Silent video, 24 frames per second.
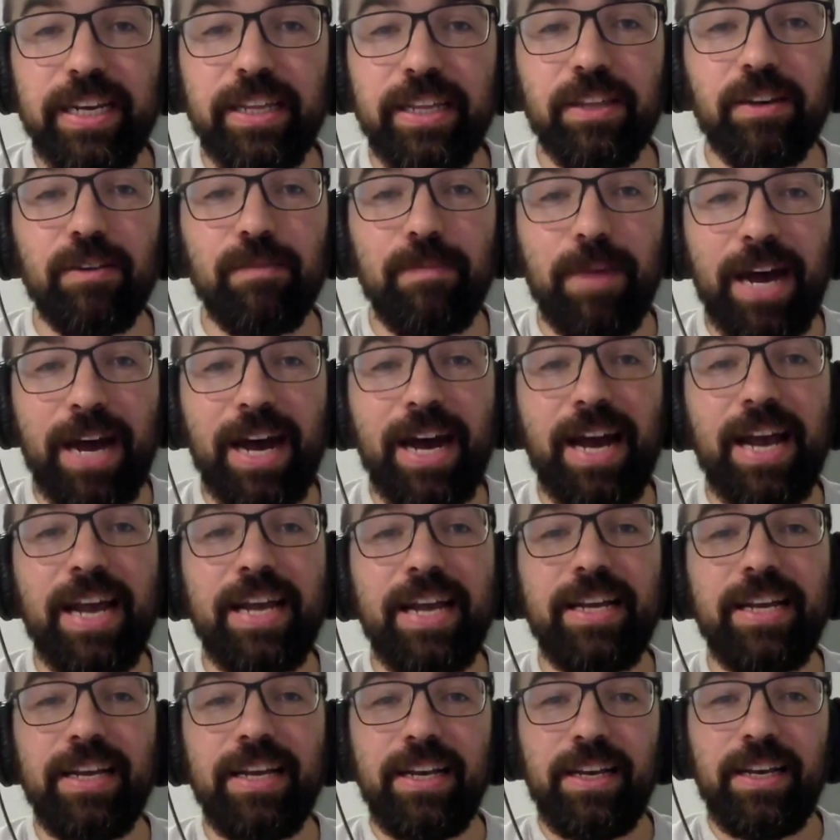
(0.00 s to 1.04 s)
either
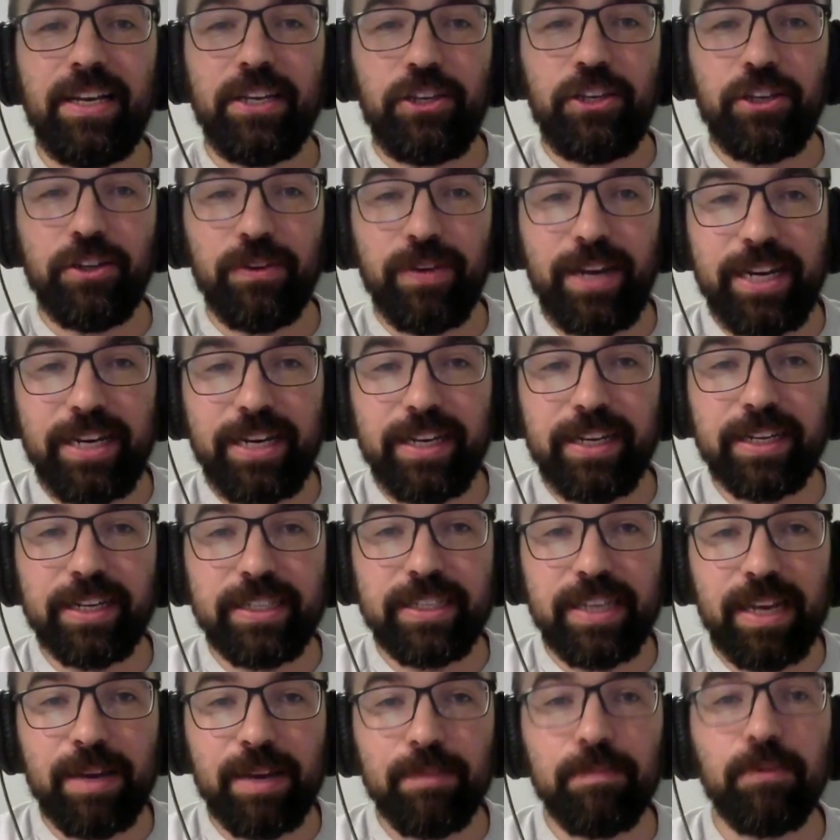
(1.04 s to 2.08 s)
by curating
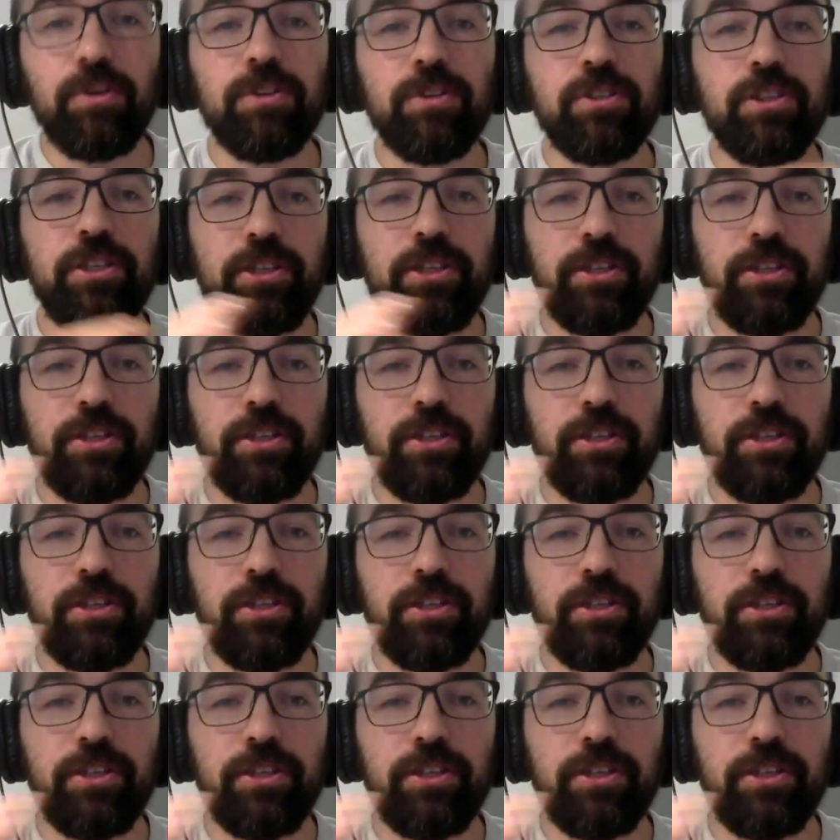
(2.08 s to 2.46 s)
examples,